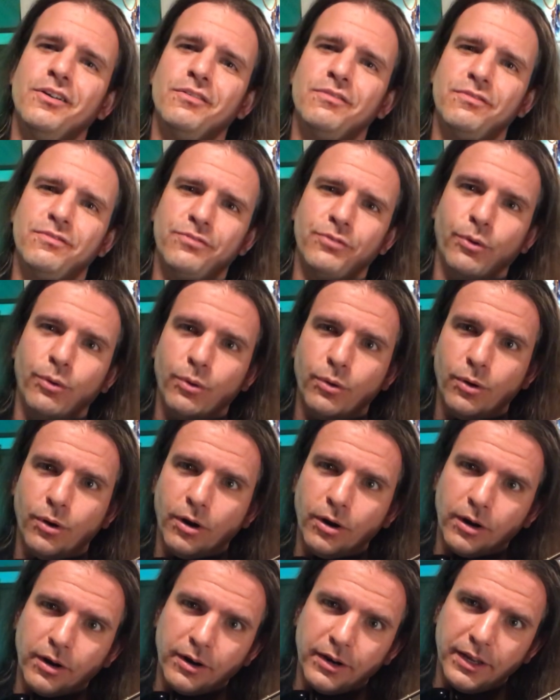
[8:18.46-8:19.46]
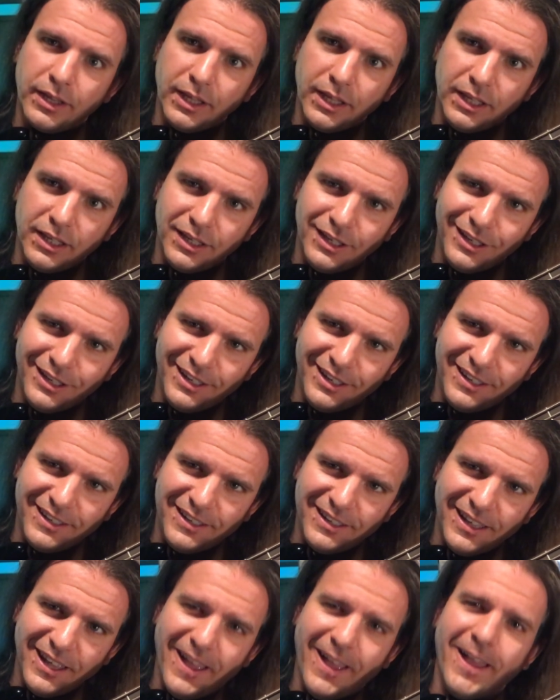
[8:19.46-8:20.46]
four
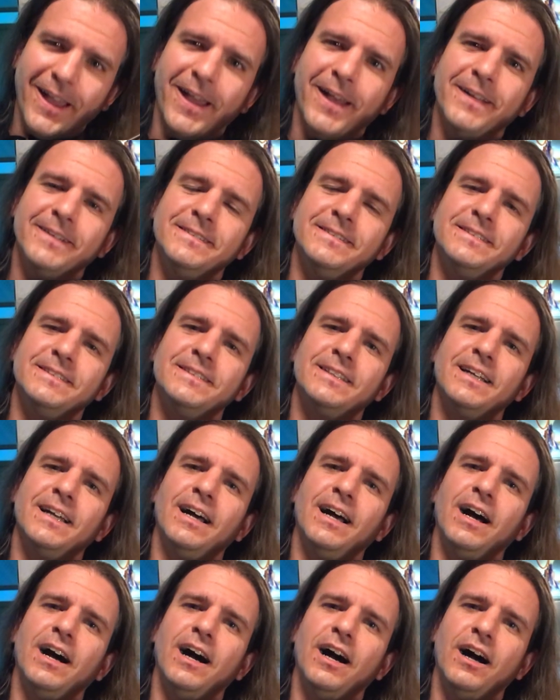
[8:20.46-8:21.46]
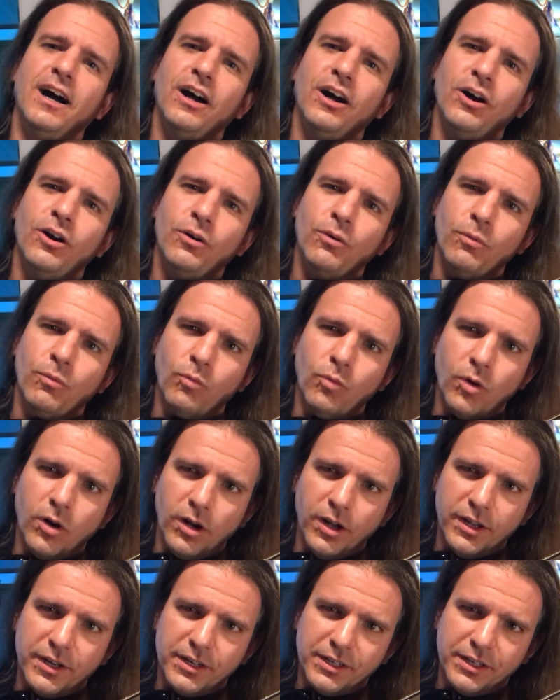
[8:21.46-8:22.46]
E and a
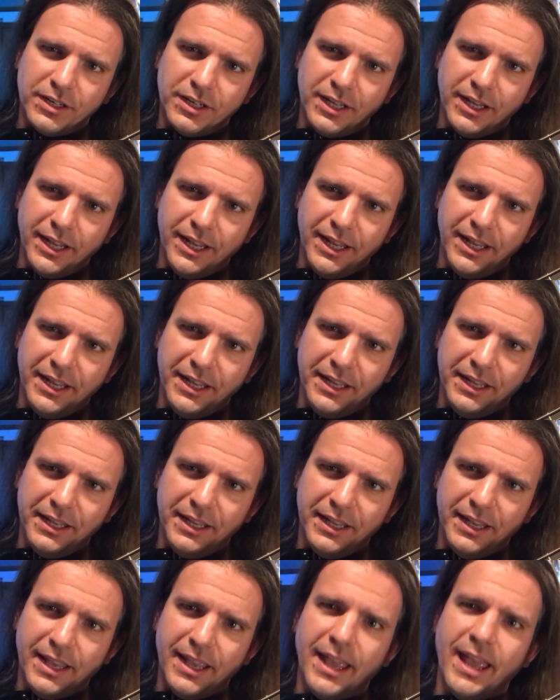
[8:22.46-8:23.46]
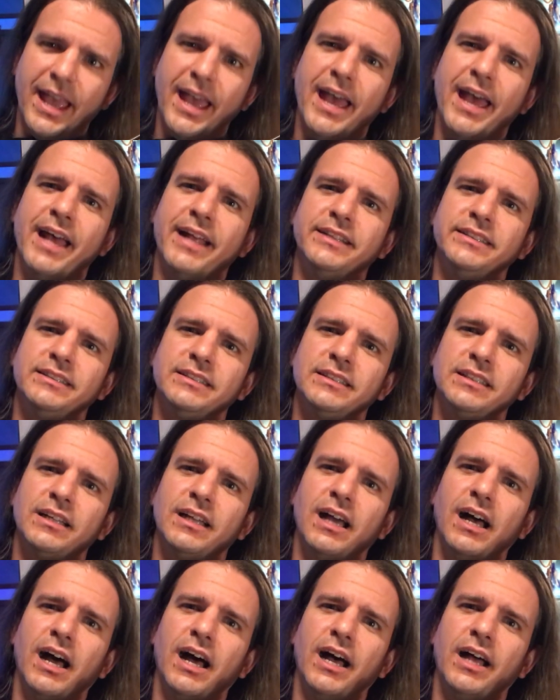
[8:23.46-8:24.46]
one E
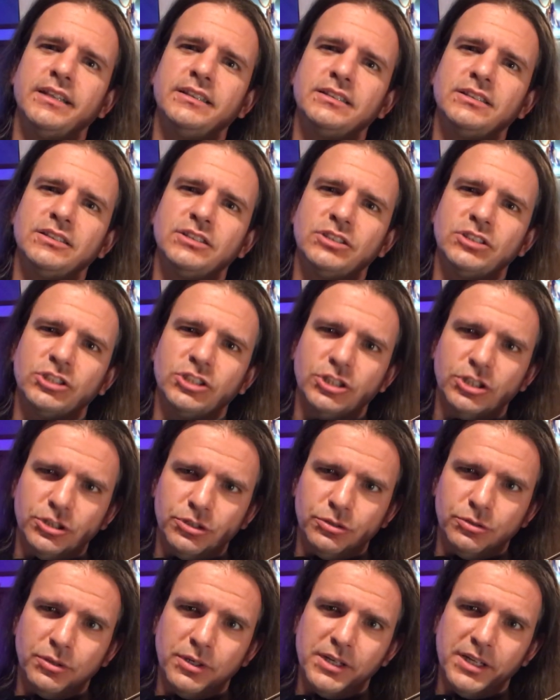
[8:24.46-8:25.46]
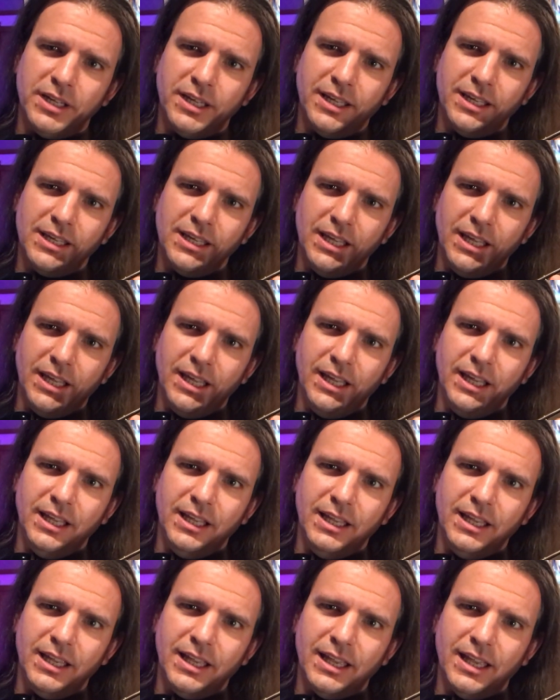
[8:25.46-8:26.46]
and a two
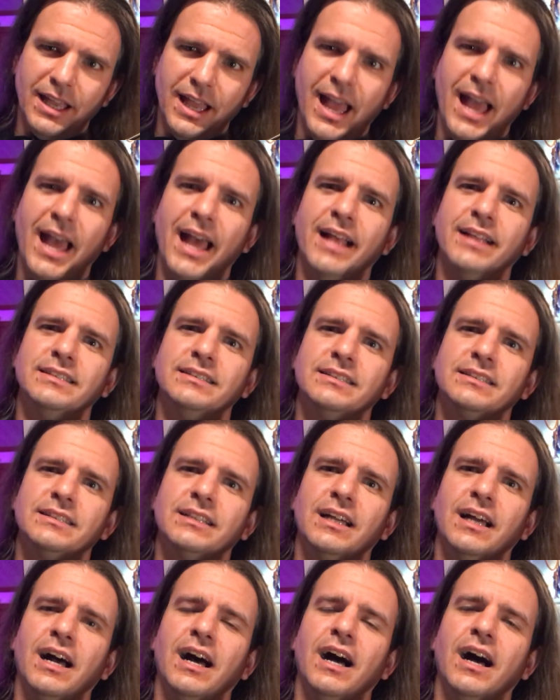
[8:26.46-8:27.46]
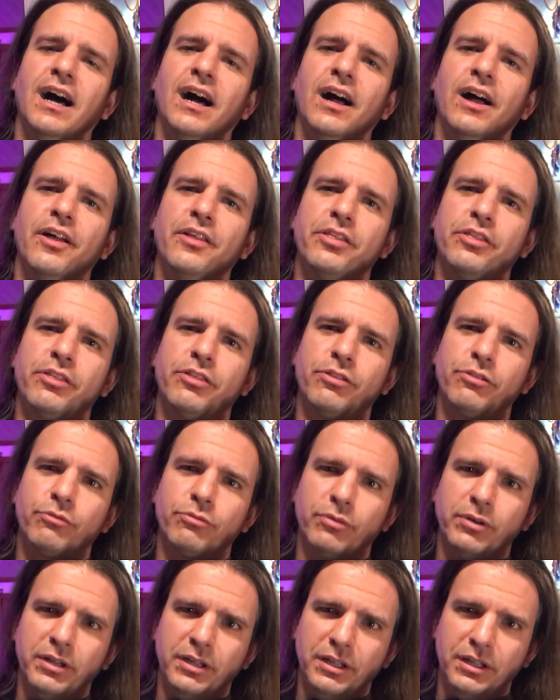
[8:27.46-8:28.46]
E and a
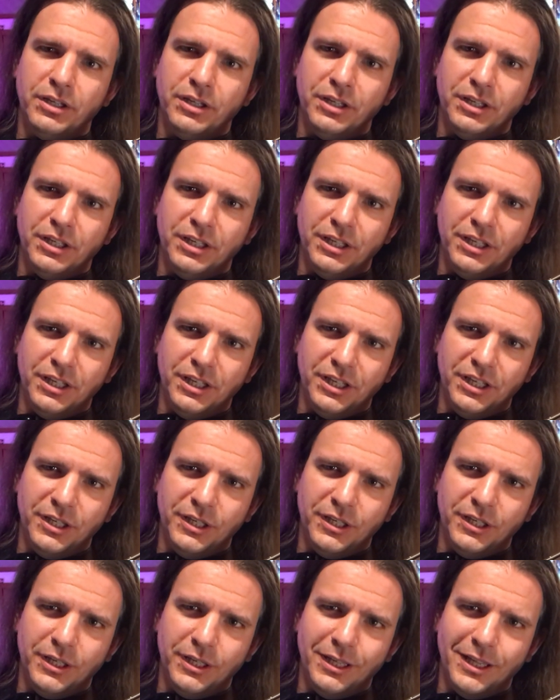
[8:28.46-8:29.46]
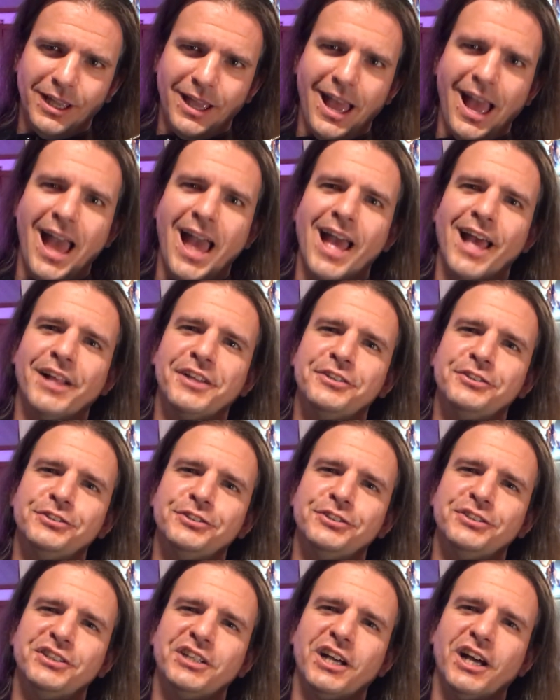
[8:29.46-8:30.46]
three E
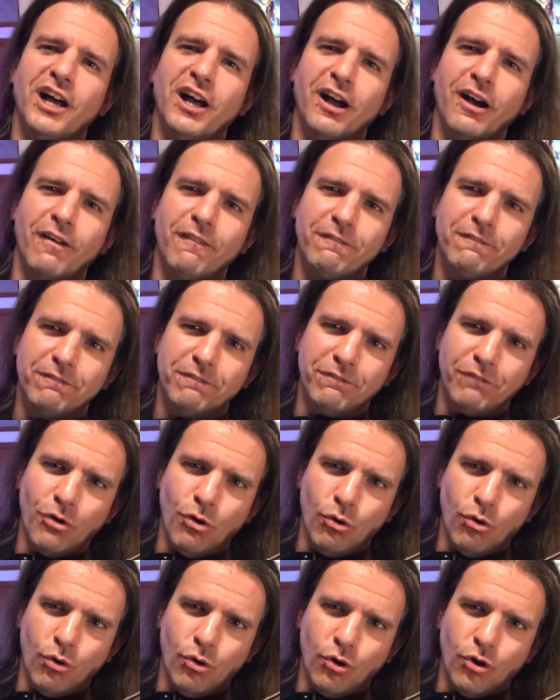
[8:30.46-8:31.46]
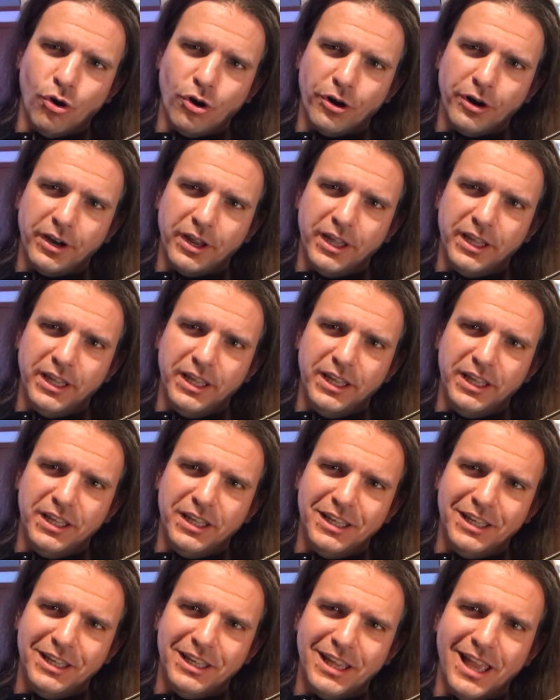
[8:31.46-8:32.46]
and a four
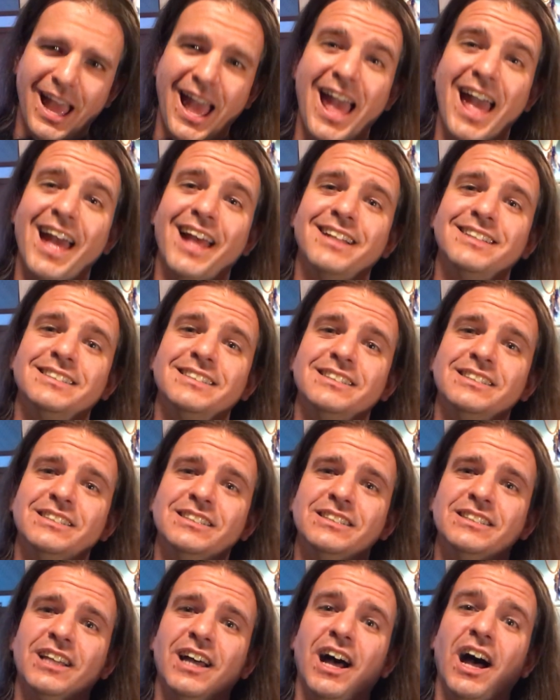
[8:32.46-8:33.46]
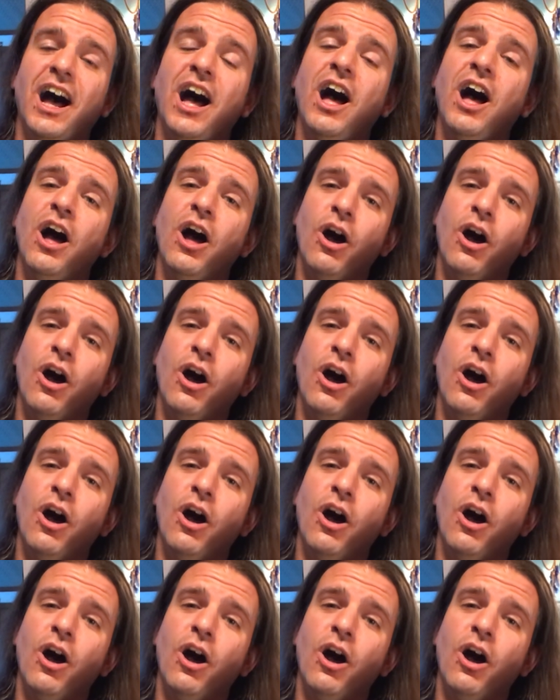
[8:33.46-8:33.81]
E and a